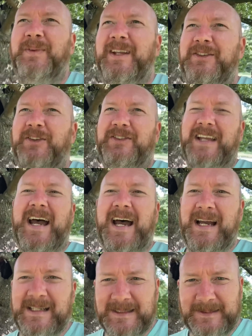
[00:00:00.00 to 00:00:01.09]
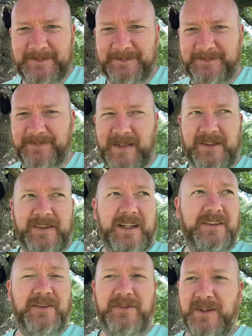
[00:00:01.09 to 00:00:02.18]
They just are. That's
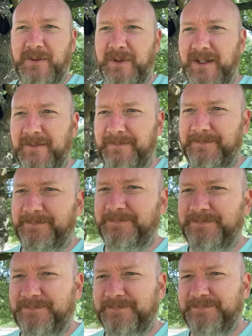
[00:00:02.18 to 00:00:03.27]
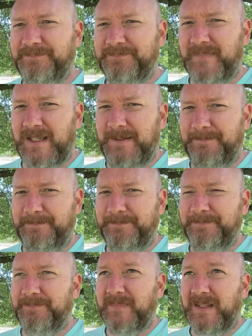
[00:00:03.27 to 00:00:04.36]
nature for you, isn't it? Eh?
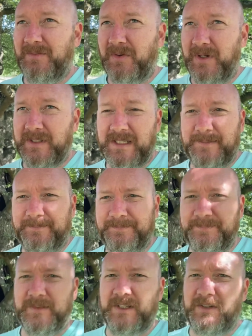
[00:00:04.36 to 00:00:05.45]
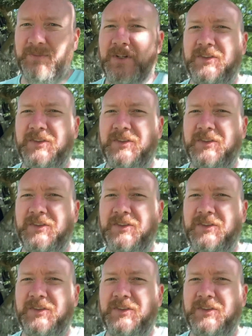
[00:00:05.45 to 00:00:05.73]
Have a great day. See you soon.